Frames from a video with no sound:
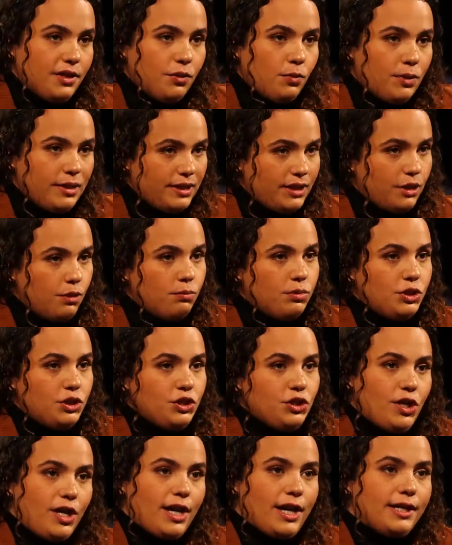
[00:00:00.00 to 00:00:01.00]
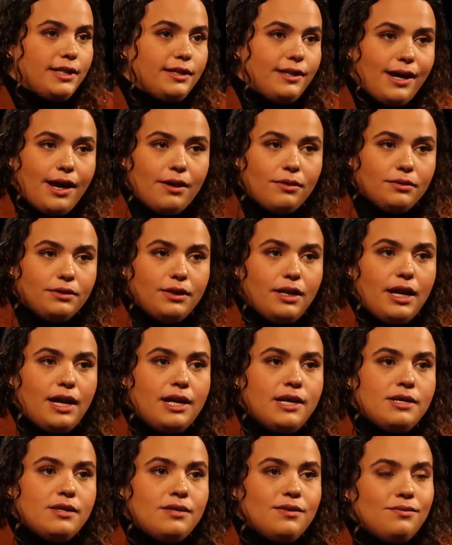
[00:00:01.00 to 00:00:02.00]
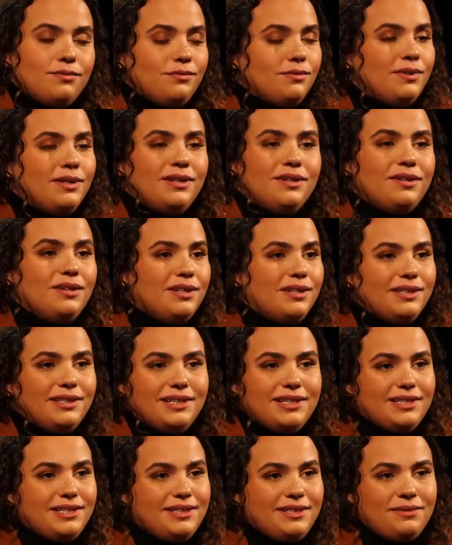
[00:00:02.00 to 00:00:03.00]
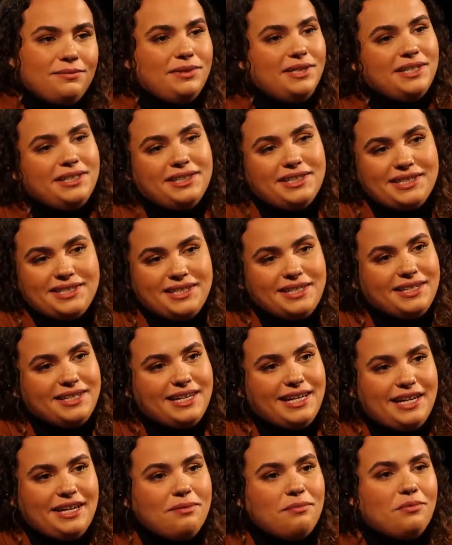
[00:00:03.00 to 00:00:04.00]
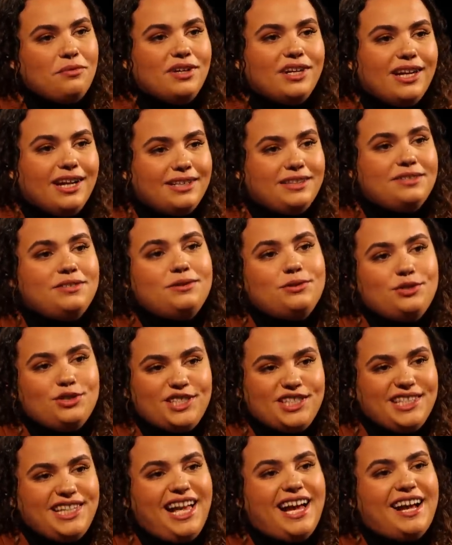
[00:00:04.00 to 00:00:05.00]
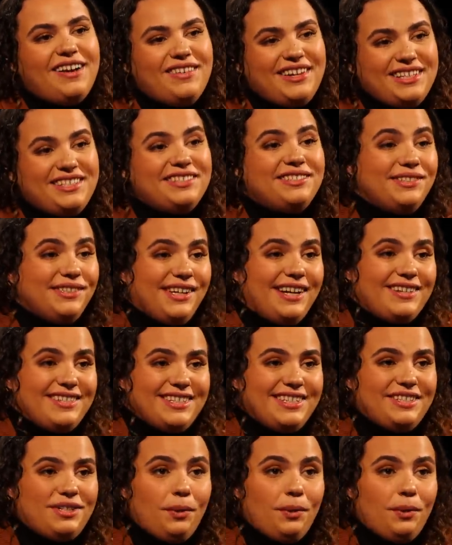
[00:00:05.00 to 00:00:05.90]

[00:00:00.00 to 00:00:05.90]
the window, put your head down." And we couldn't listen. We didn't listen to him. We had to do just that. We had to look outside